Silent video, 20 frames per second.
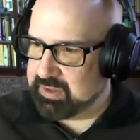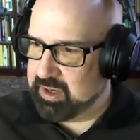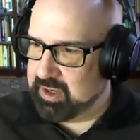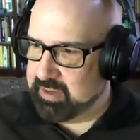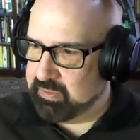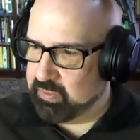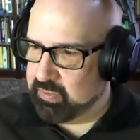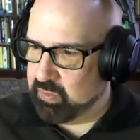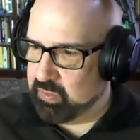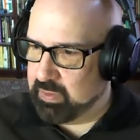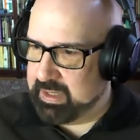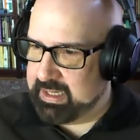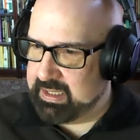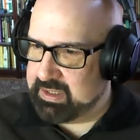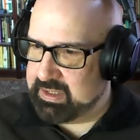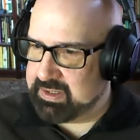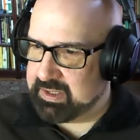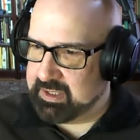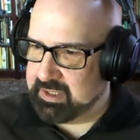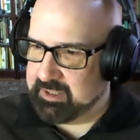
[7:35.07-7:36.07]
on
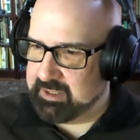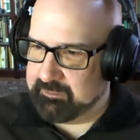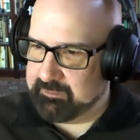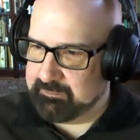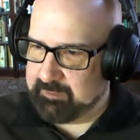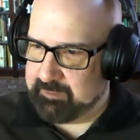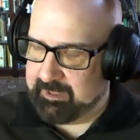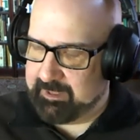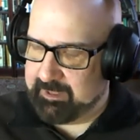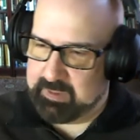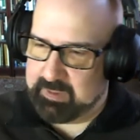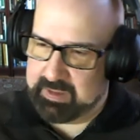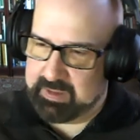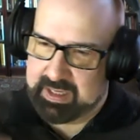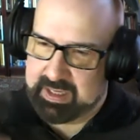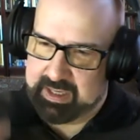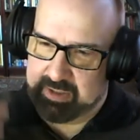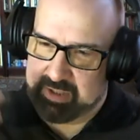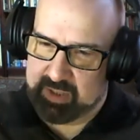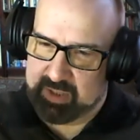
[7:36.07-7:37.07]
ways of helping
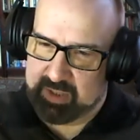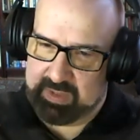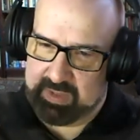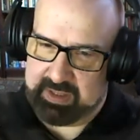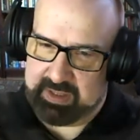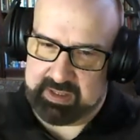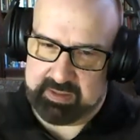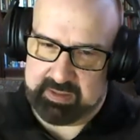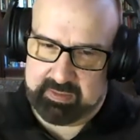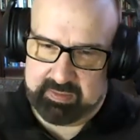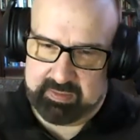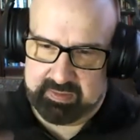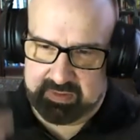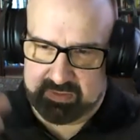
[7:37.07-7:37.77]
our community